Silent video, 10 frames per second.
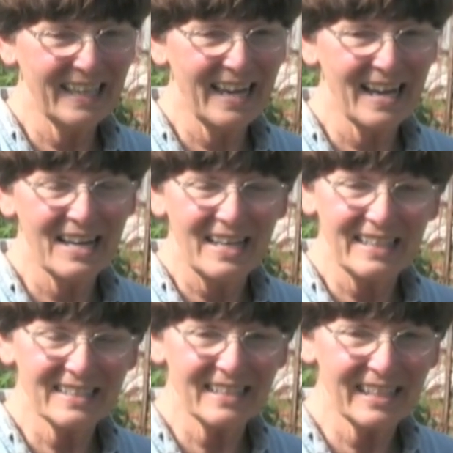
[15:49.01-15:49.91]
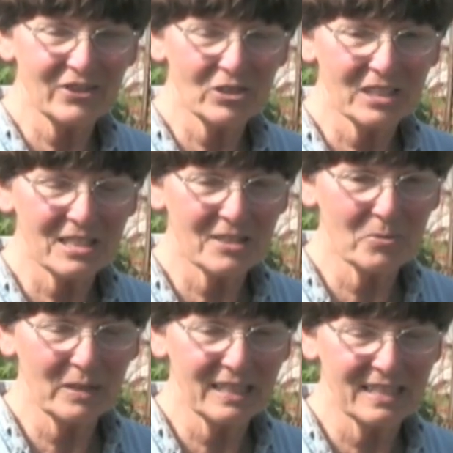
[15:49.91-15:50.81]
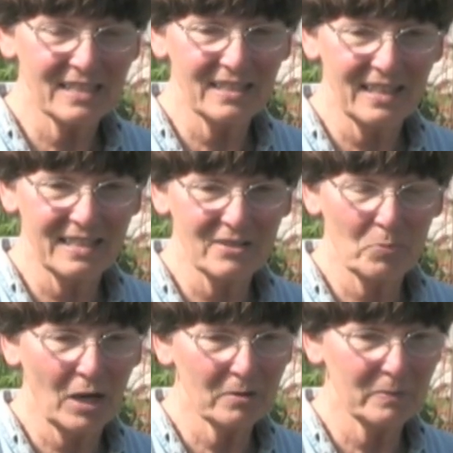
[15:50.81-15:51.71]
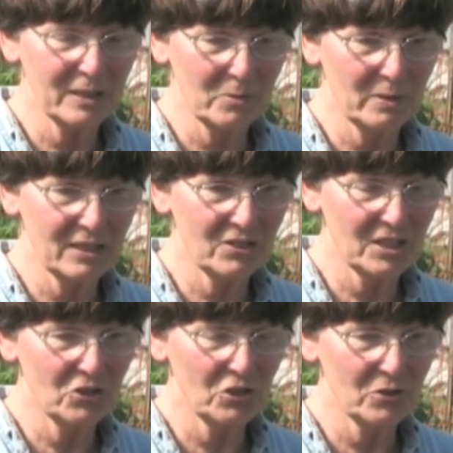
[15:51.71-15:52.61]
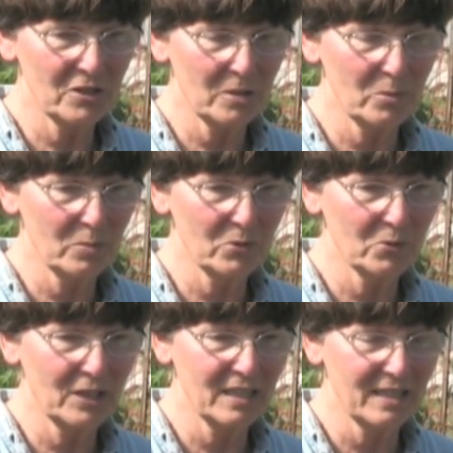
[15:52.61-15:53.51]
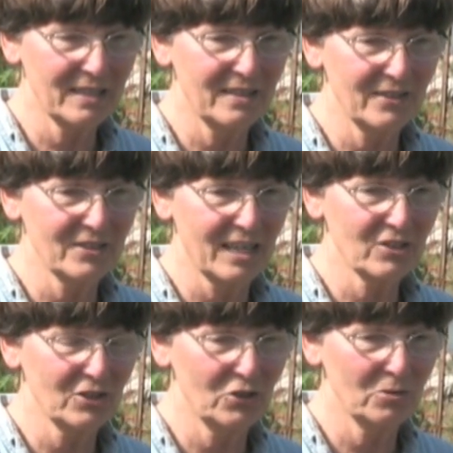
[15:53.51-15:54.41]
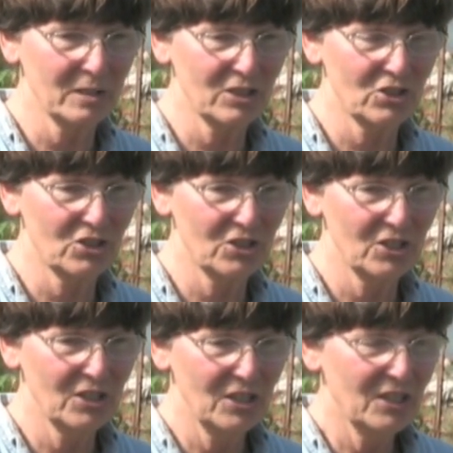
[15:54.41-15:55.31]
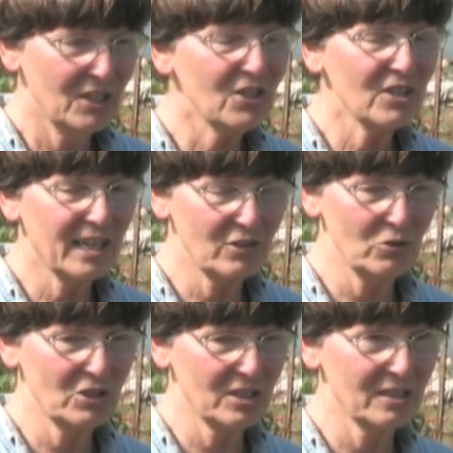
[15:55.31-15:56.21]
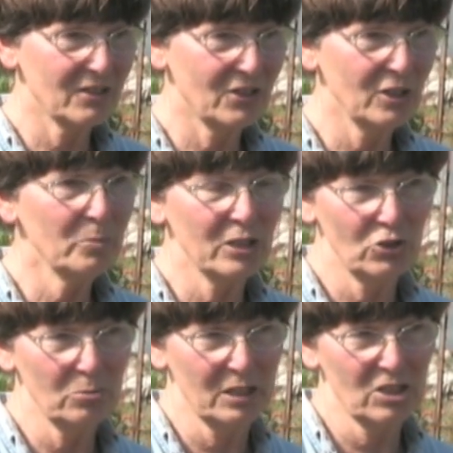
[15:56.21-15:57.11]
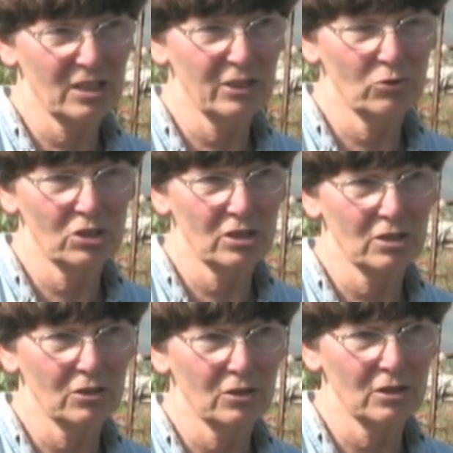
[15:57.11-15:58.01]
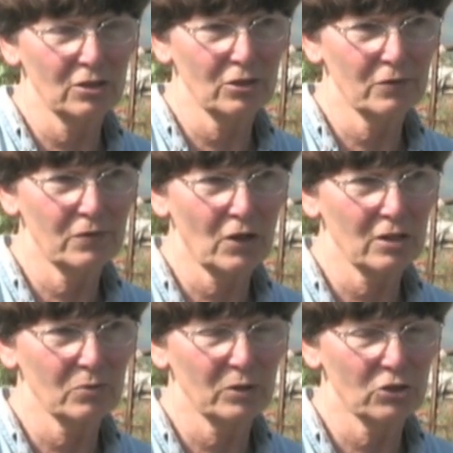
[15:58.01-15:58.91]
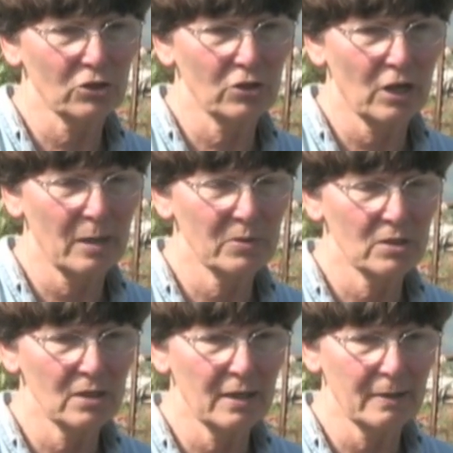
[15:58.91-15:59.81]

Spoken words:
Yeah, because nitrogen is probably the biggest issue, and some people worry that there's actually too much nitrogen, could be too much nitrogen in your fall and winter crops.